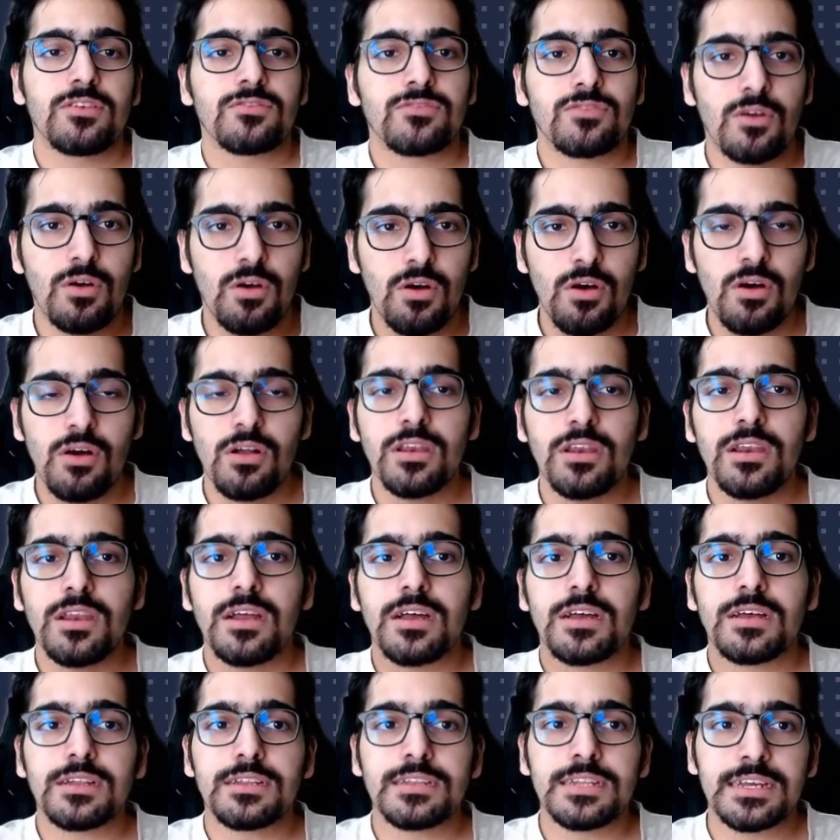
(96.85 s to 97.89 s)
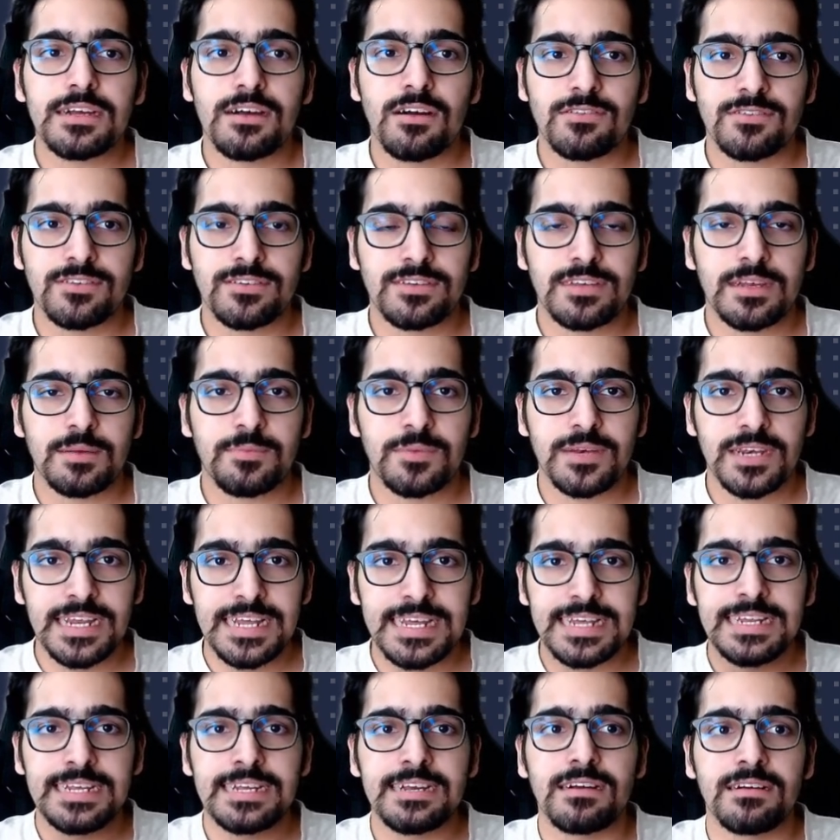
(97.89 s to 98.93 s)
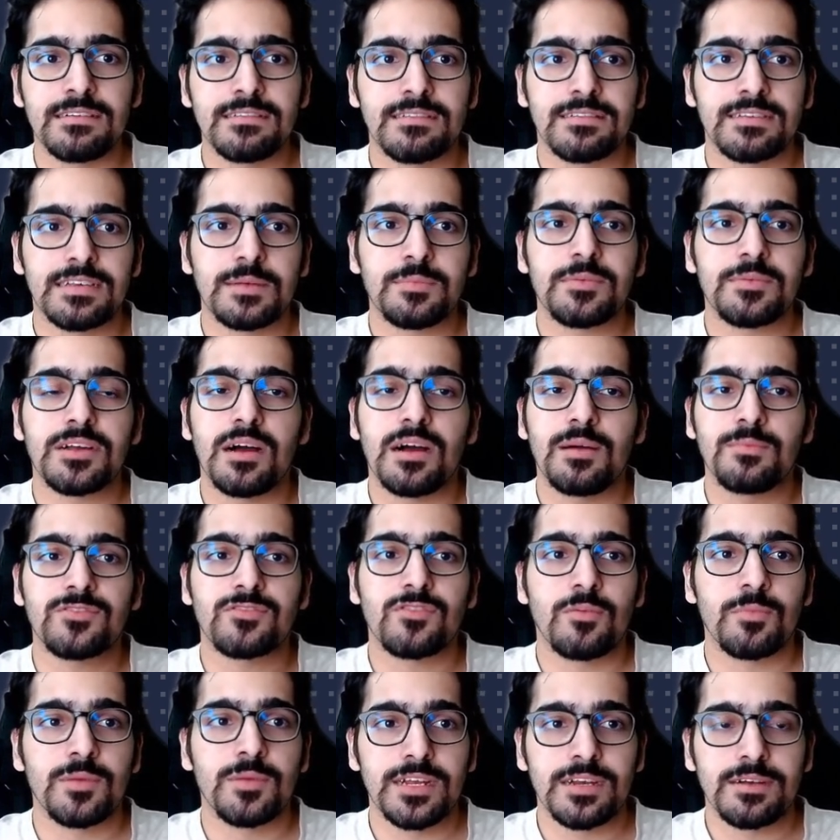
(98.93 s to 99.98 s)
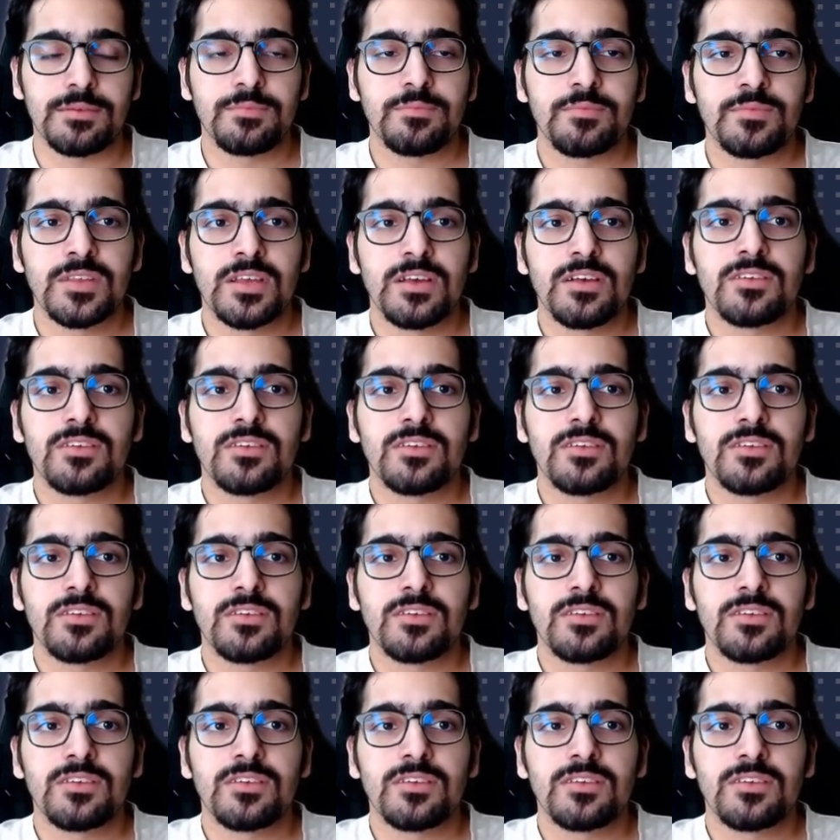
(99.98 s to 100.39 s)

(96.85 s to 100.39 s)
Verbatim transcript: So all the concept, layering concept comes from here.